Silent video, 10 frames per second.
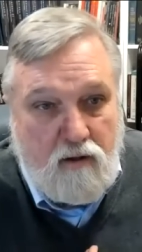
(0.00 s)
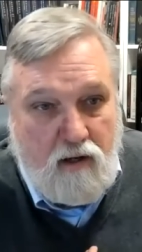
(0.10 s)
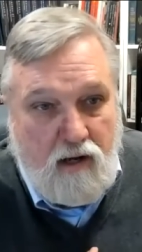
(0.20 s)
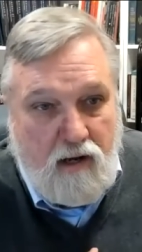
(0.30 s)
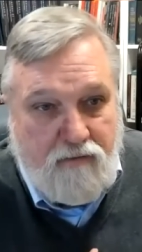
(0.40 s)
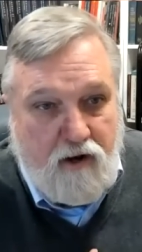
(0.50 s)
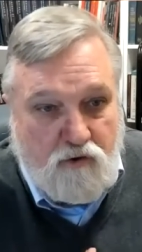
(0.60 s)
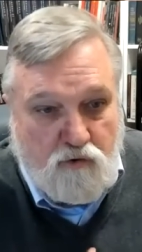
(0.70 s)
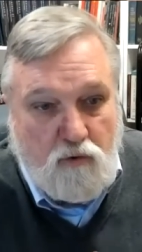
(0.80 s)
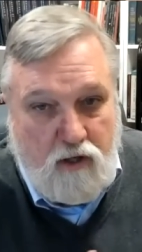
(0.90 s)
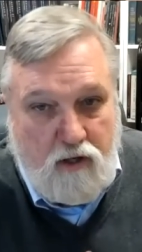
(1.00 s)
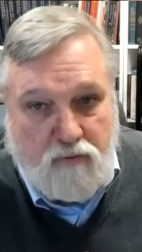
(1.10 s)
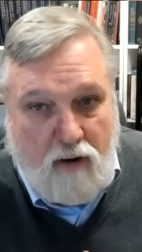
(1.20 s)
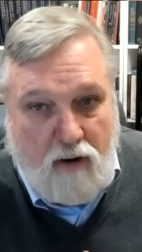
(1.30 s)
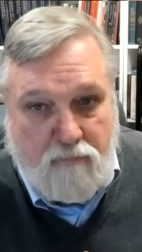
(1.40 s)
and they are truly and
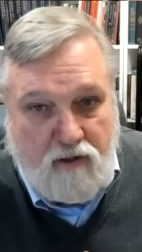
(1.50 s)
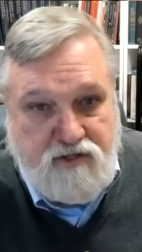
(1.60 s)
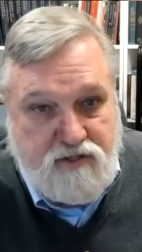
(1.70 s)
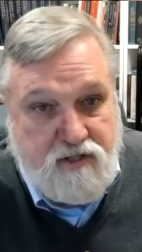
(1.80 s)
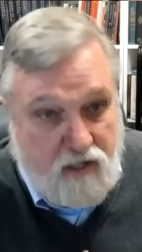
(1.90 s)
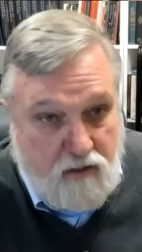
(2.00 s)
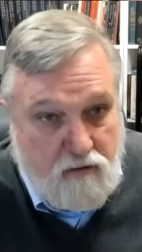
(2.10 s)
properly sin.